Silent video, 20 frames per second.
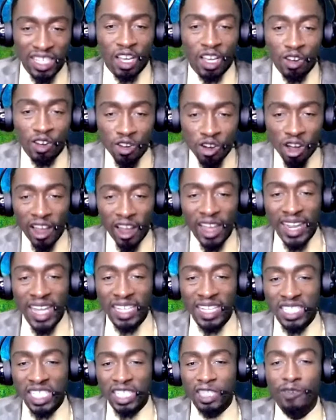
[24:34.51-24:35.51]
Law and
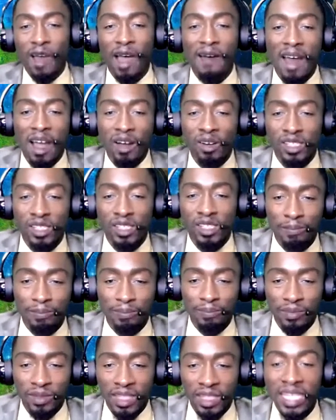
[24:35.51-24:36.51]
ethics, 5 hours.
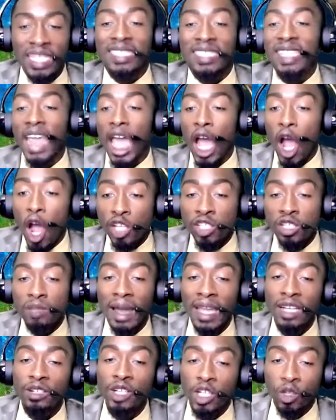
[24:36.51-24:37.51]
They also
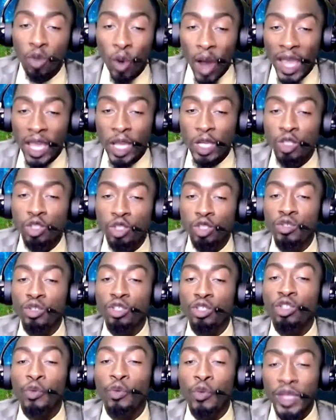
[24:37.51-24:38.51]
might require you to do
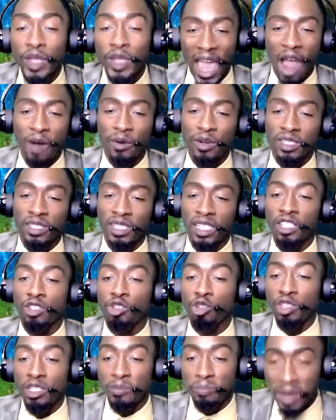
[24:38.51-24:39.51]
3 hours in
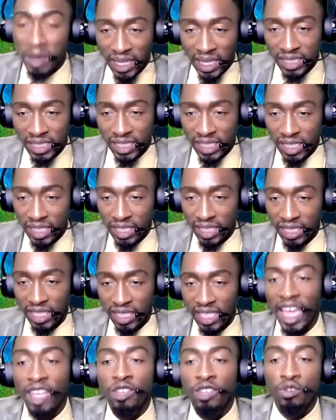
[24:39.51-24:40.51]
suitability
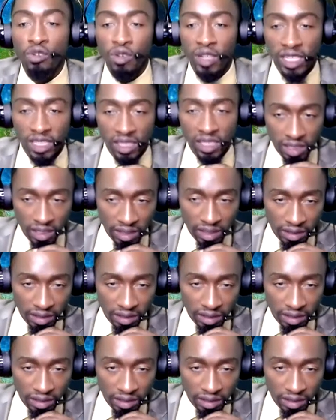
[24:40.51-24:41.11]
and annuities